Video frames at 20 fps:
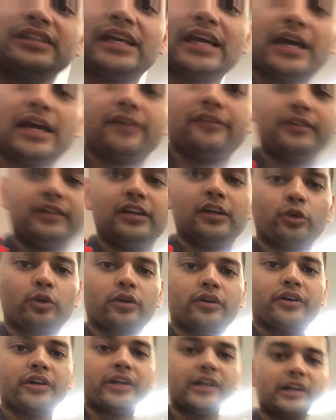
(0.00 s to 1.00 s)
is the heavy
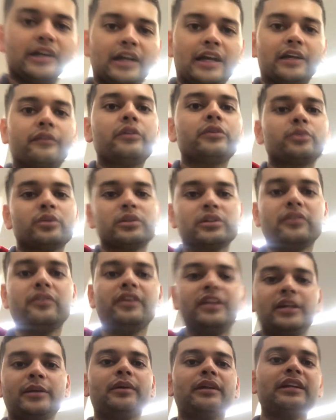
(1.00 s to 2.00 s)
load rear rack, which was
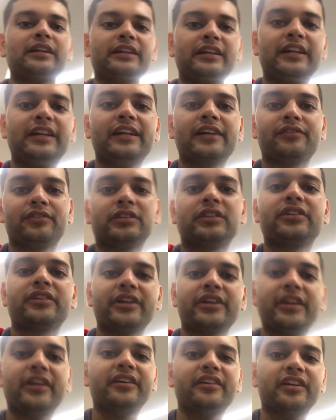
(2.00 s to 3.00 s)
available in India for
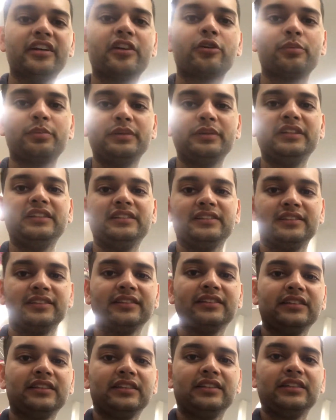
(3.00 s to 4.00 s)
300
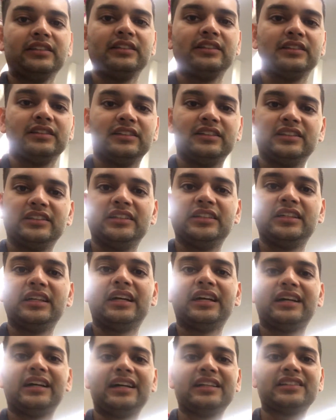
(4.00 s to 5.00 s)
rupees.
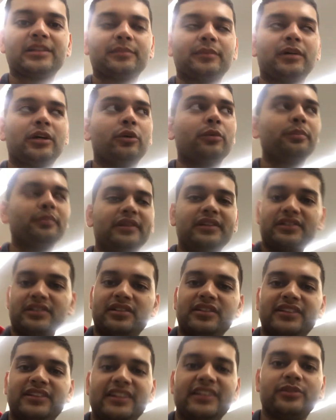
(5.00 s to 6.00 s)
I somehow
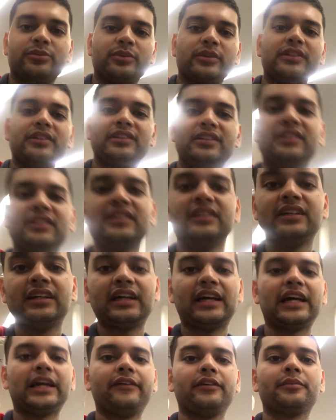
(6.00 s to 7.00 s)
missed this one.
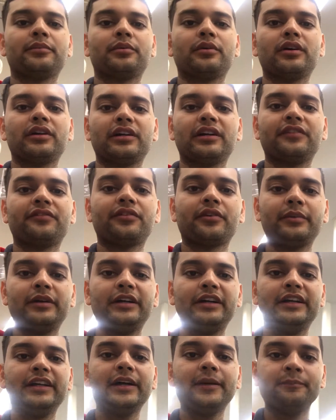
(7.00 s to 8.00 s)
I haven't brought it
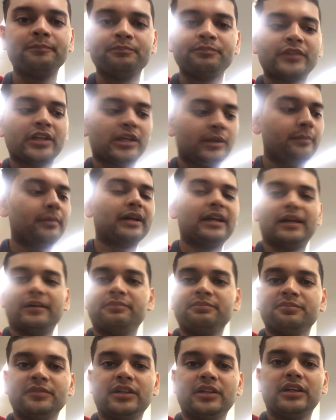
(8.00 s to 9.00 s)
from India, but yeah.
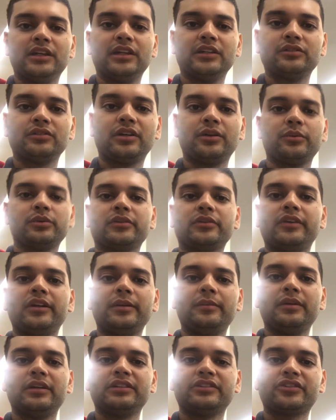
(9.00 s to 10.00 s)
So it was
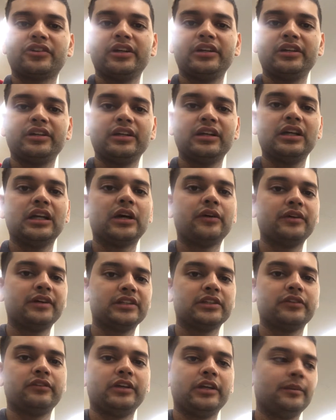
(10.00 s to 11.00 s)
available in 300. Now
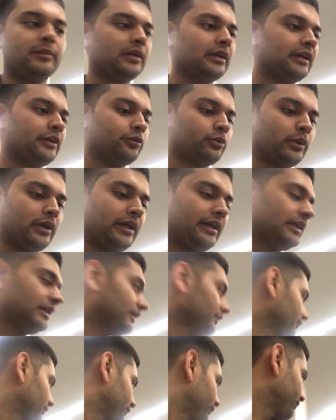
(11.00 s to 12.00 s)
it is available in
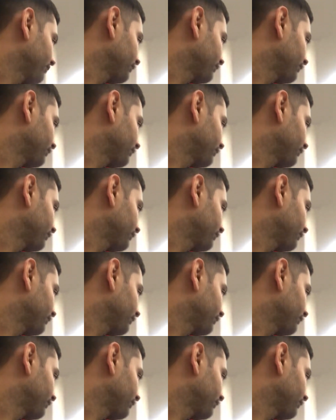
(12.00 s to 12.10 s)
24.9,